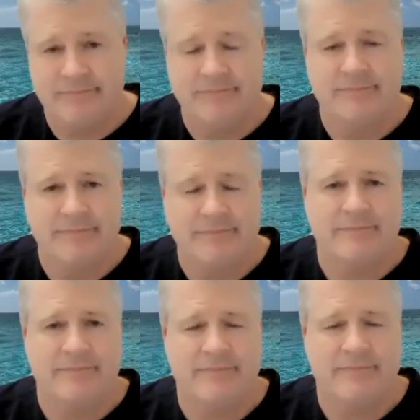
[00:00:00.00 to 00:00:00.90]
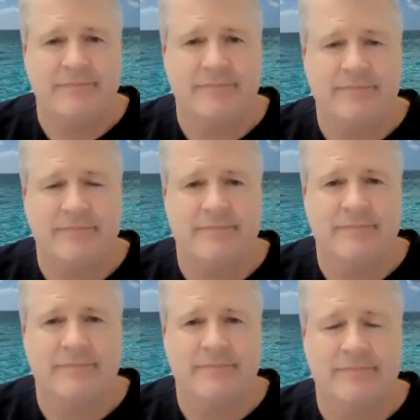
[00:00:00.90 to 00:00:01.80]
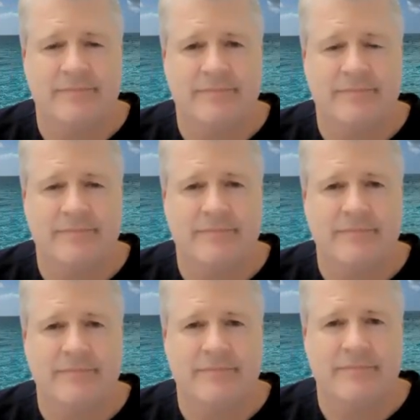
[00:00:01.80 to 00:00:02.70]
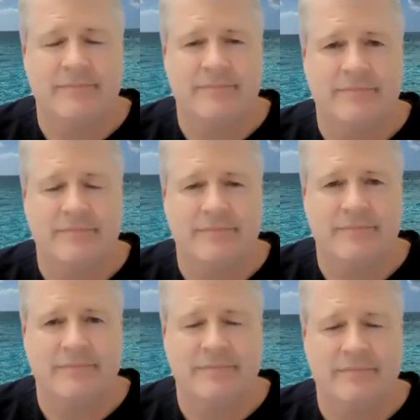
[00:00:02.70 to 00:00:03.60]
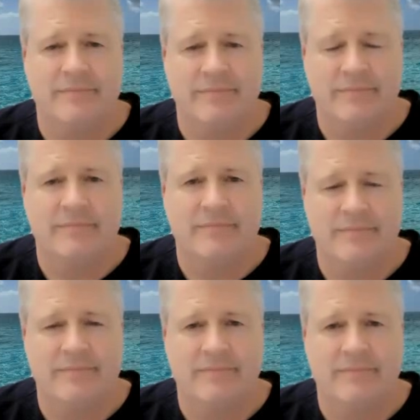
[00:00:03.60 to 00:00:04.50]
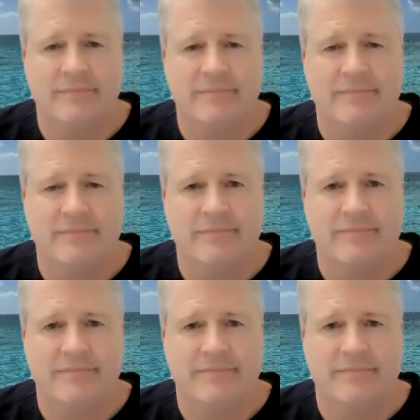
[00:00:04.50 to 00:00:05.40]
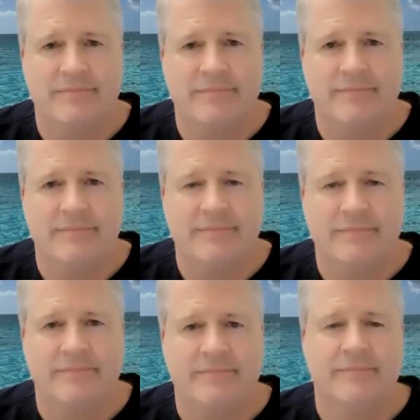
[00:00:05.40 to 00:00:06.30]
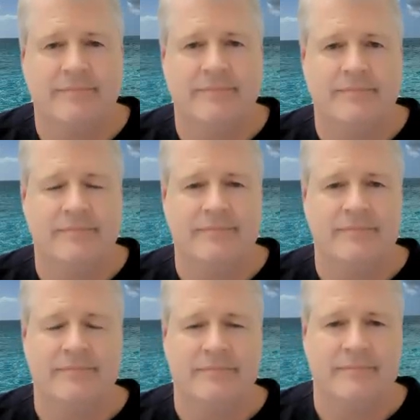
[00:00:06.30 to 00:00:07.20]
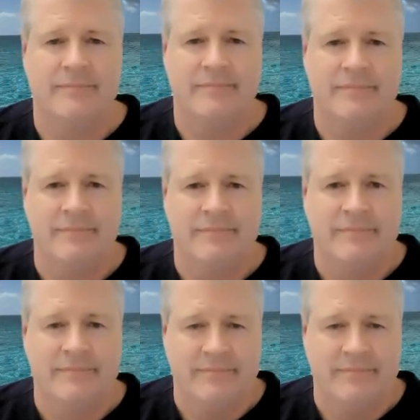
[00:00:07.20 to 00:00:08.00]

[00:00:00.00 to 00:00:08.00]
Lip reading: (silent)